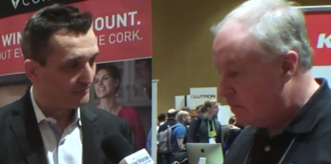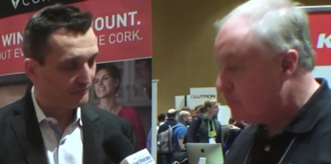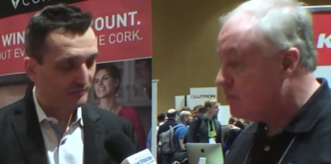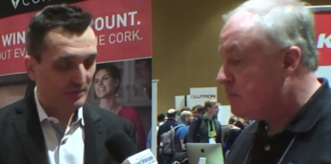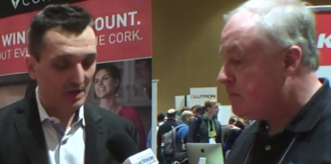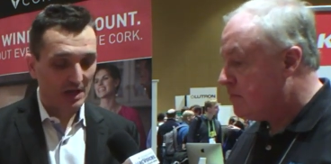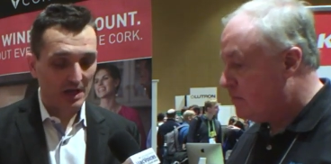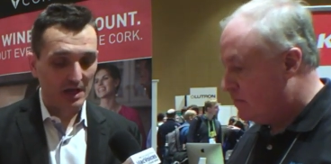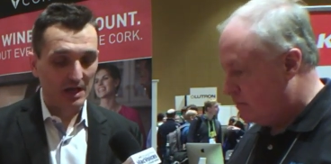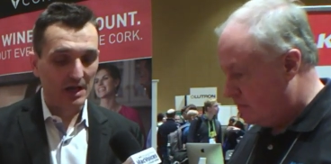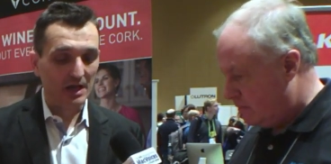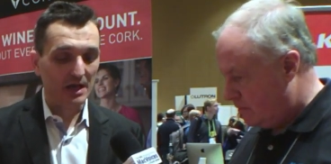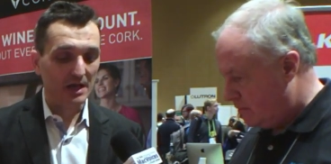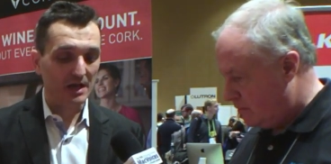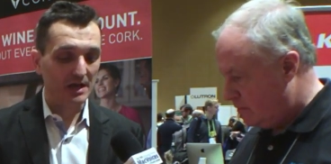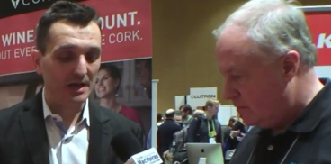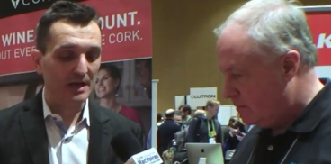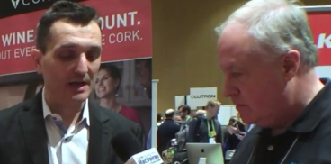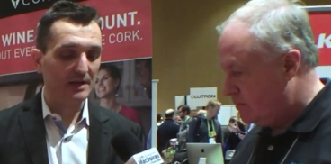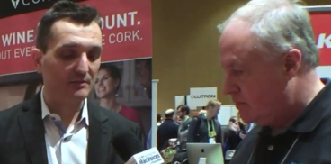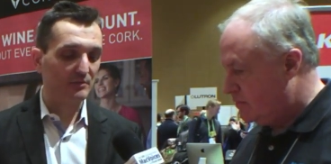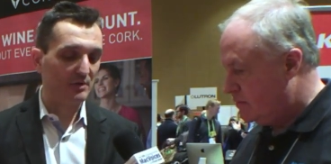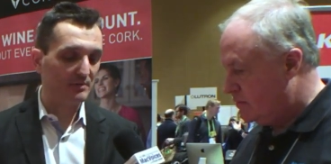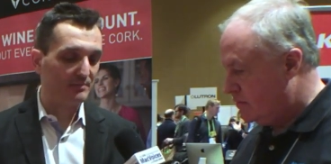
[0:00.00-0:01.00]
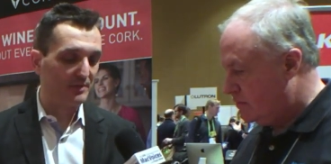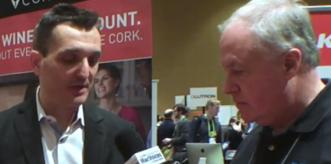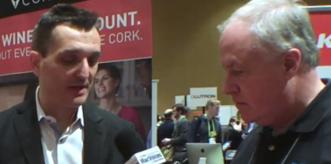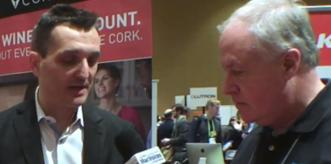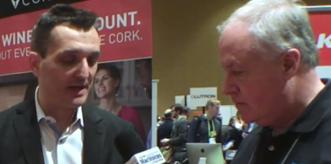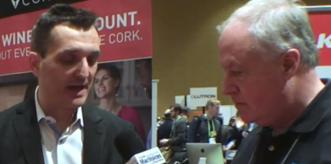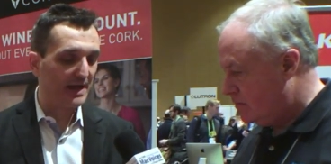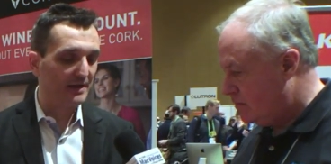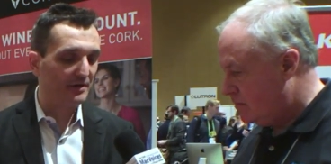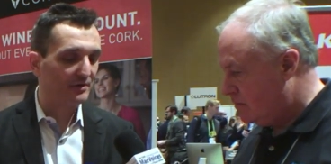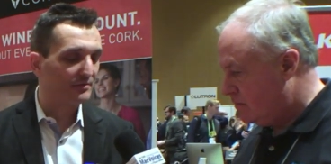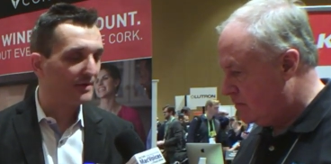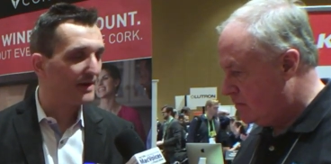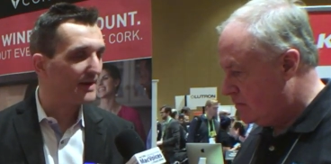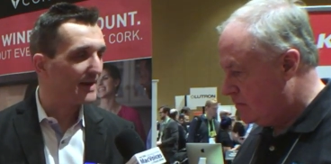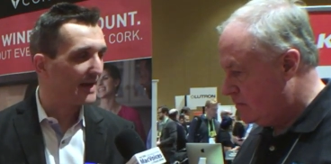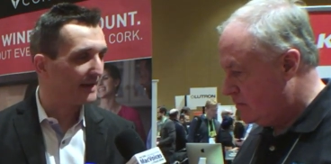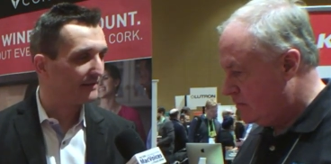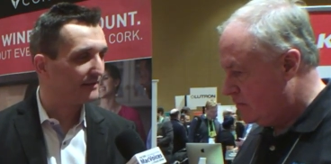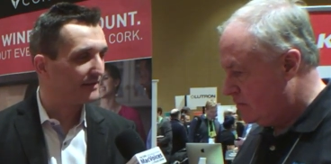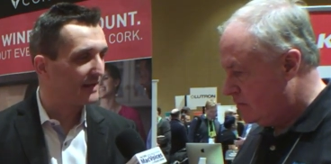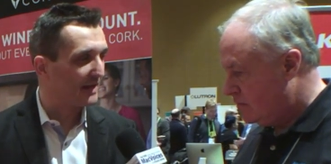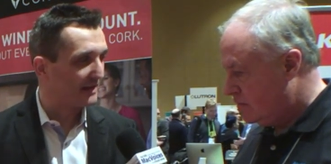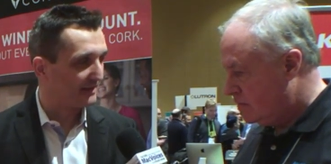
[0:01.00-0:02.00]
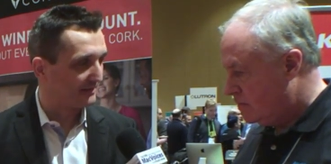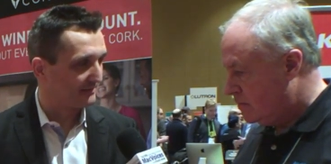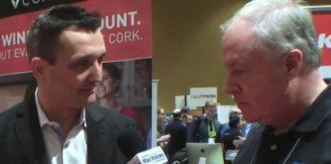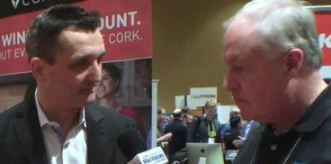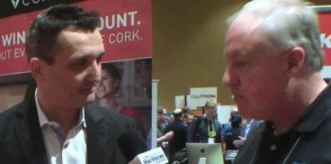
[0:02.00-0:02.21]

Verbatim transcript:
Speaker 1: uh, and will be nine ninety-nine.